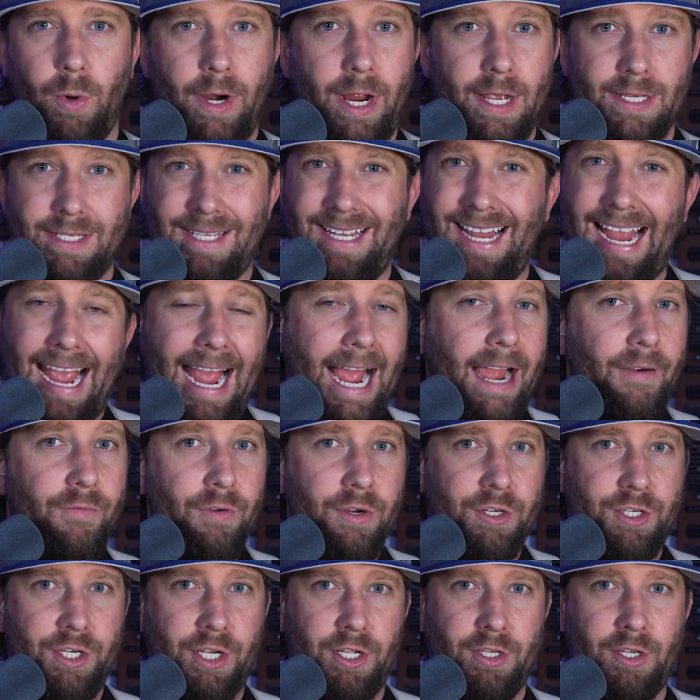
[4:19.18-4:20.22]
Whereas the
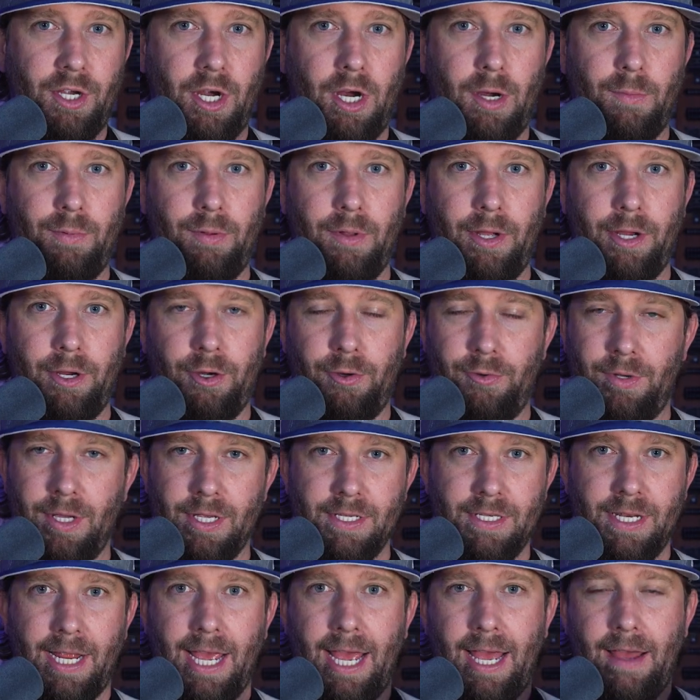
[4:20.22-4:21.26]
average guitar player who
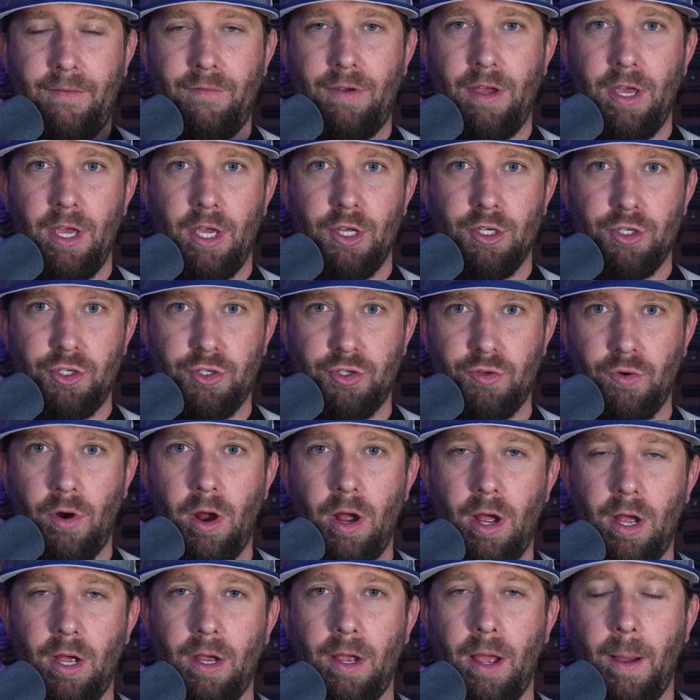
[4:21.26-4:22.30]
doesn't have
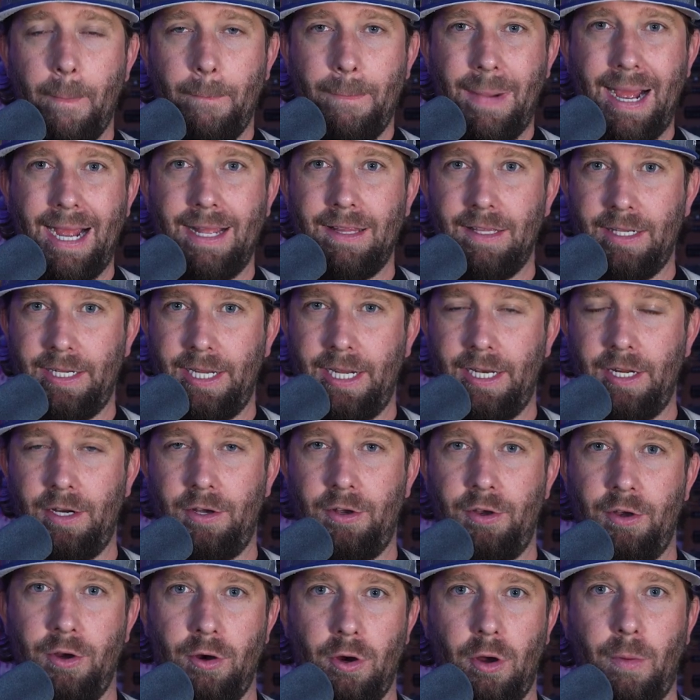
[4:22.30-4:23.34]
strong
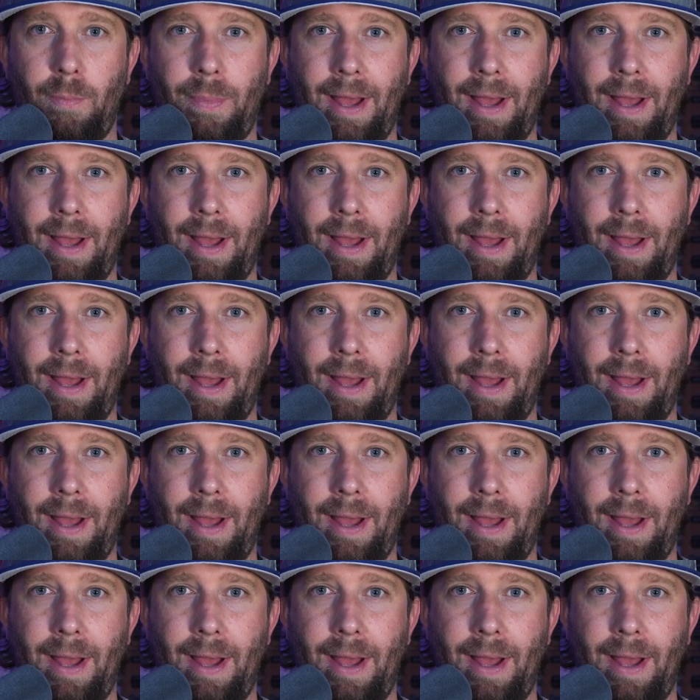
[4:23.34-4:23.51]
myelinated neural